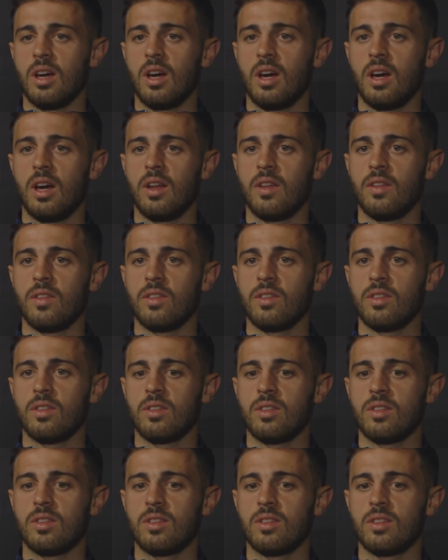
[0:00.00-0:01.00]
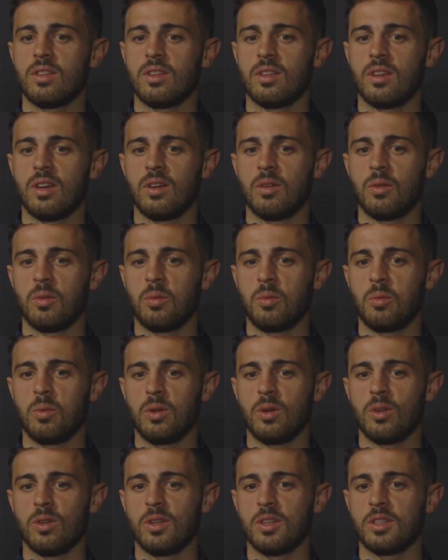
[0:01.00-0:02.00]
and
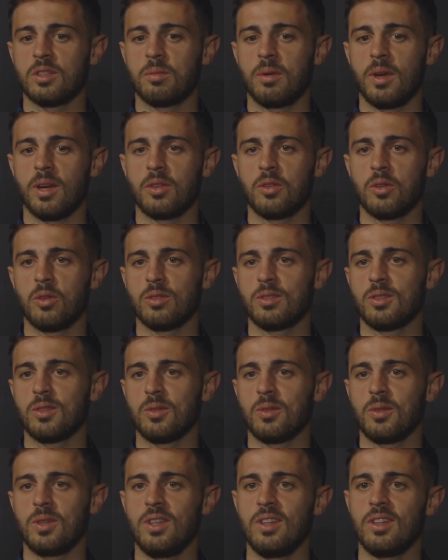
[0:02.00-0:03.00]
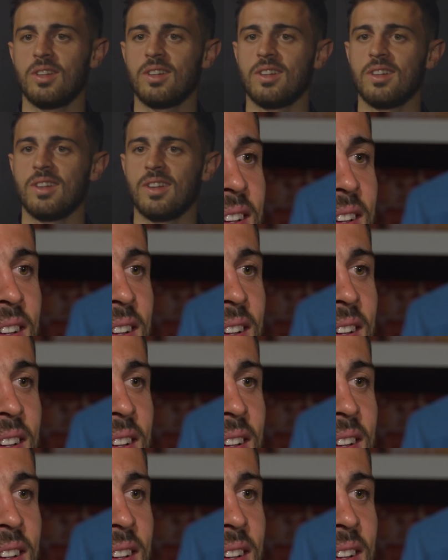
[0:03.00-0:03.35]
we all expect also here.